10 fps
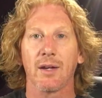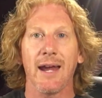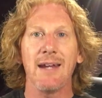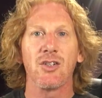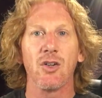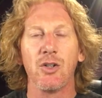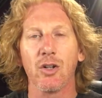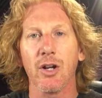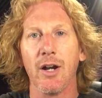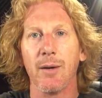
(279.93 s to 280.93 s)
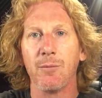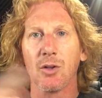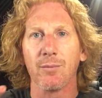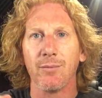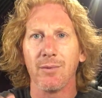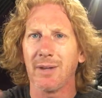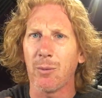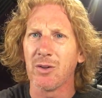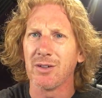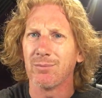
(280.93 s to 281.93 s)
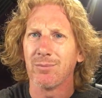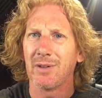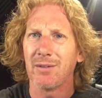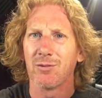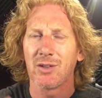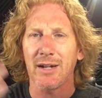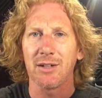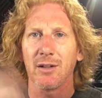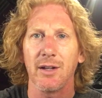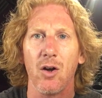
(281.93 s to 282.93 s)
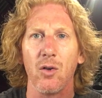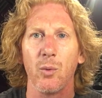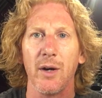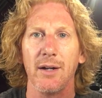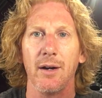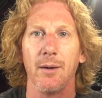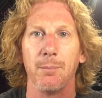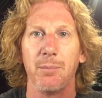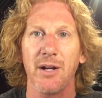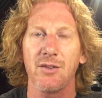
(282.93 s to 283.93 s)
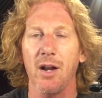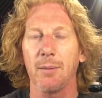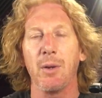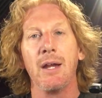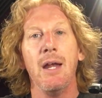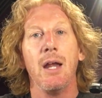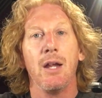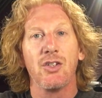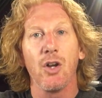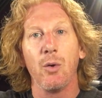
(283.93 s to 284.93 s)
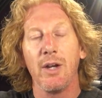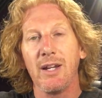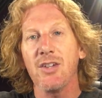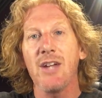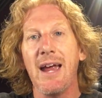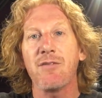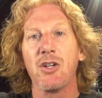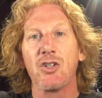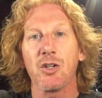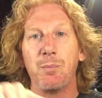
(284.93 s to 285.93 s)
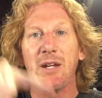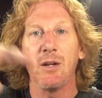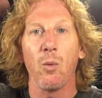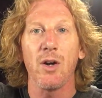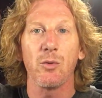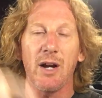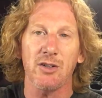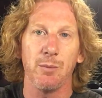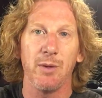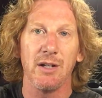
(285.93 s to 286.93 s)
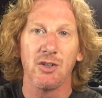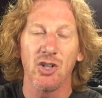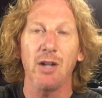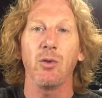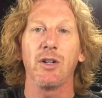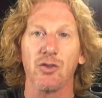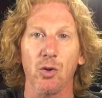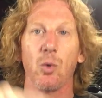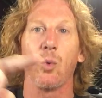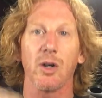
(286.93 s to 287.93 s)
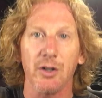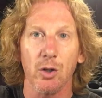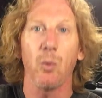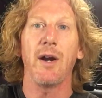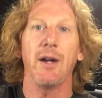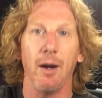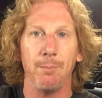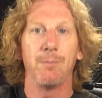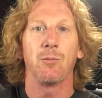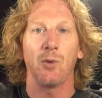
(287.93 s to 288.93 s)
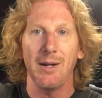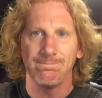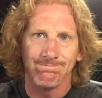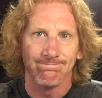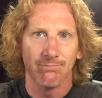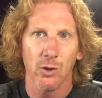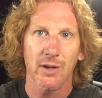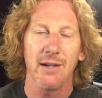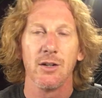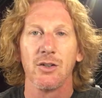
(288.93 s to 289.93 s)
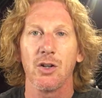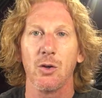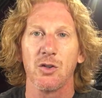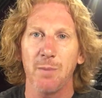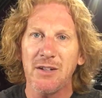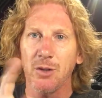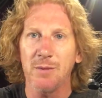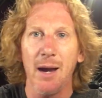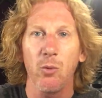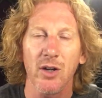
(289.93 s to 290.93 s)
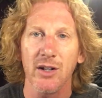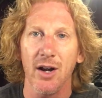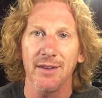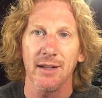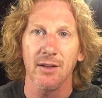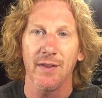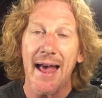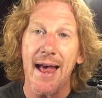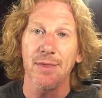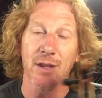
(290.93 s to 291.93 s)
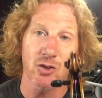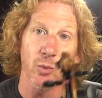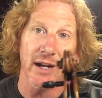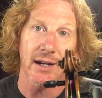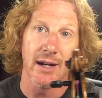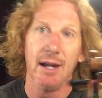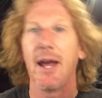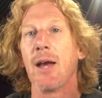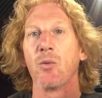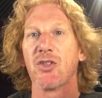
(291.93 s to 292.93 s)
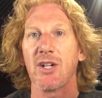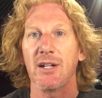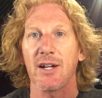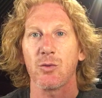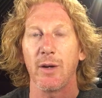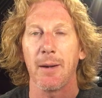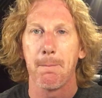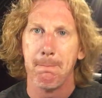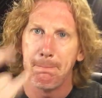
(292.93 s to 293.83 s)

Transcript: Okay, so that wasn't technically all the way pentatonic, but so it doesn't have to just be in one direction, but generally you're sort of working your way up, right? Okay, so spend some time working on that this week, and we'll see you next week.